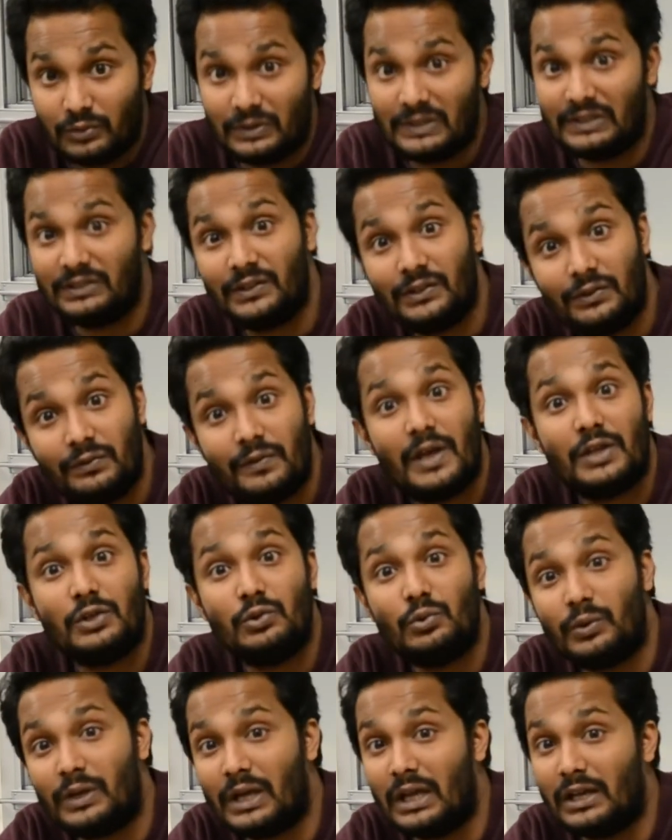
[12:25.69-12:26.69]
This is where
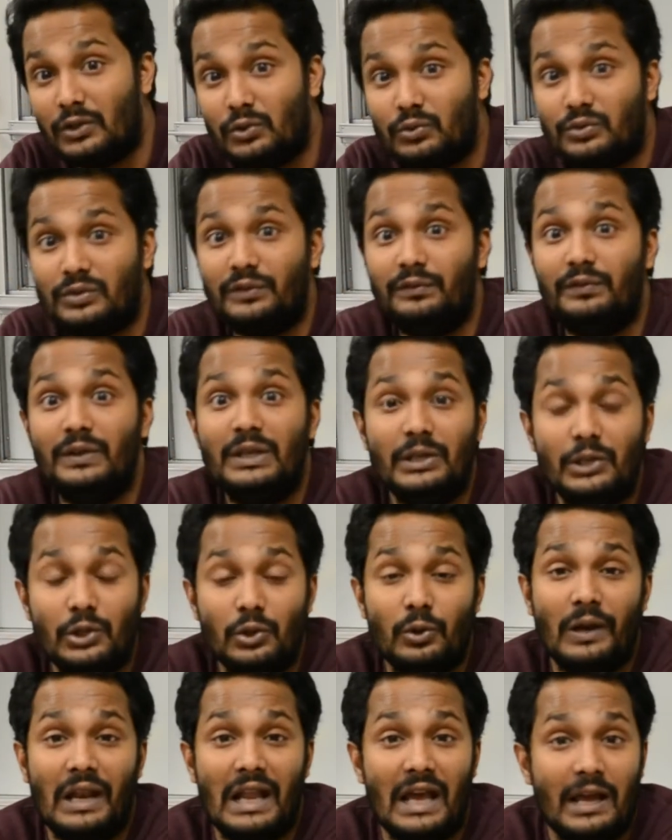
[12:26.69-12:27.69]
you can use the
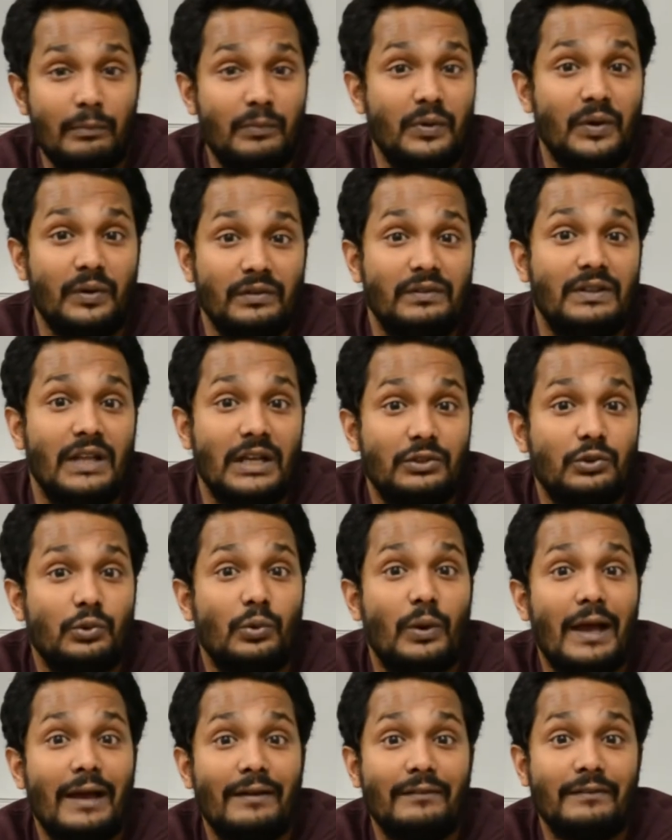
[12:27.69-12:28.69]
video library that you
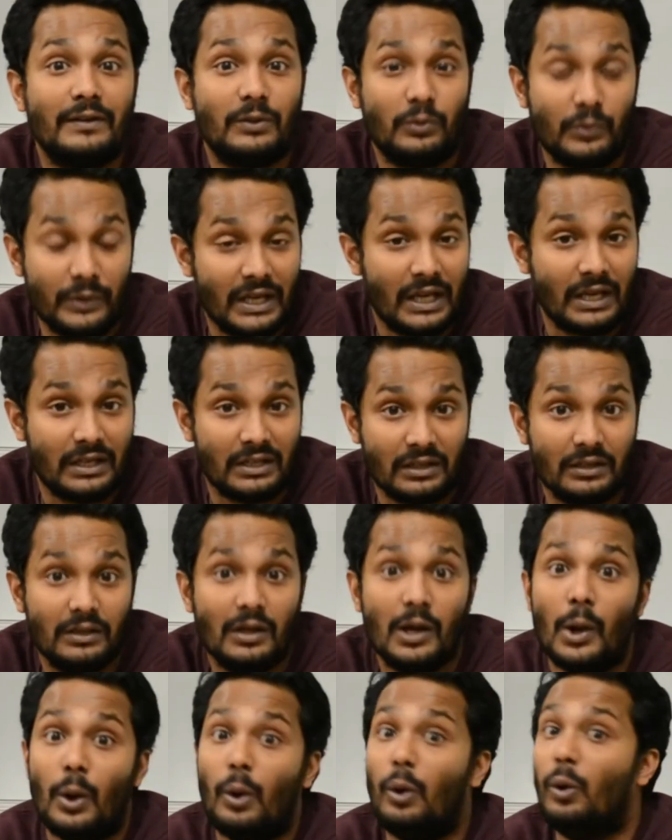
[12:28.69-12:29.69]
have created
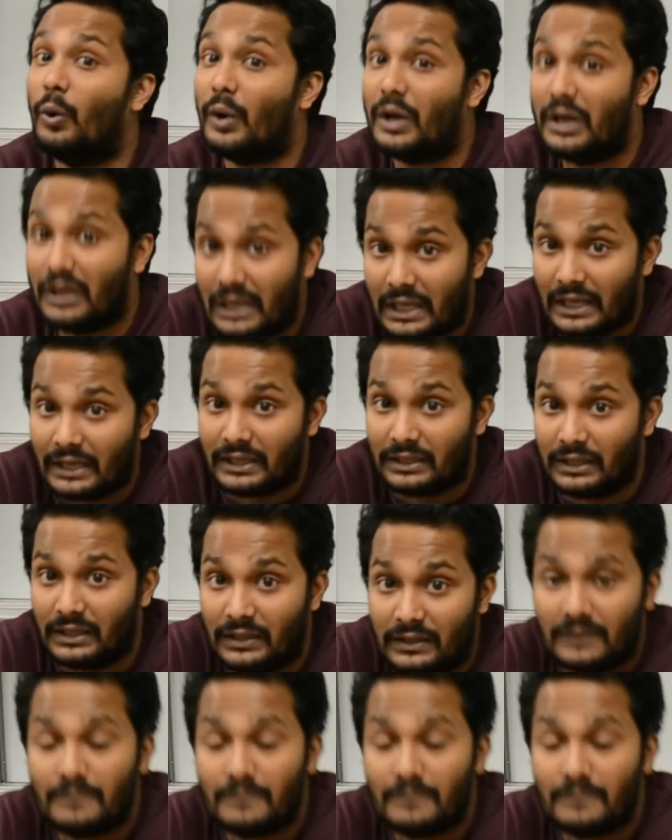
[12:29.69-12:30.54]
or collected.